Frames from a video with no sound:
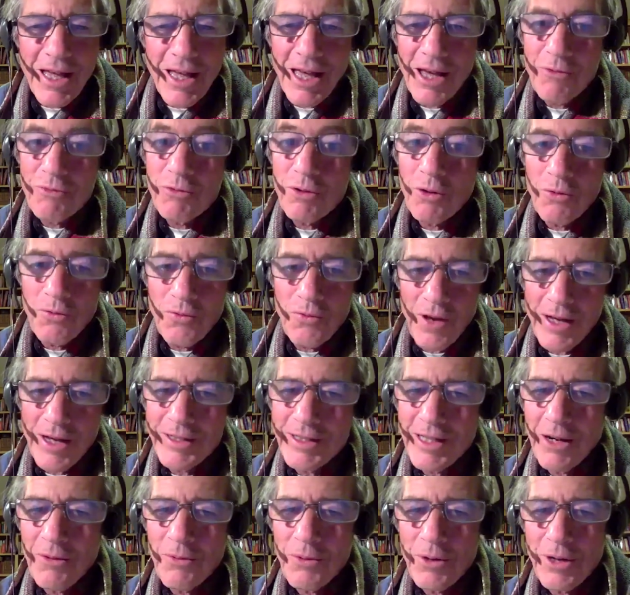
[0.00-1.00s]
and we'll
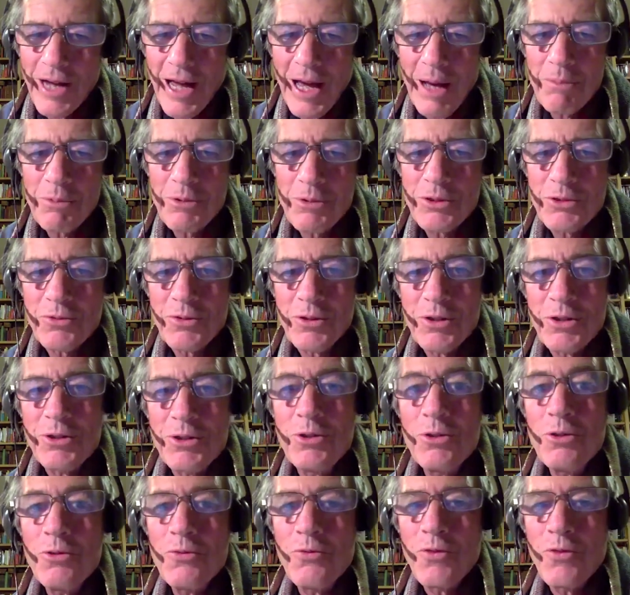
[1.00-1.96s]
find out what happens with the Tooth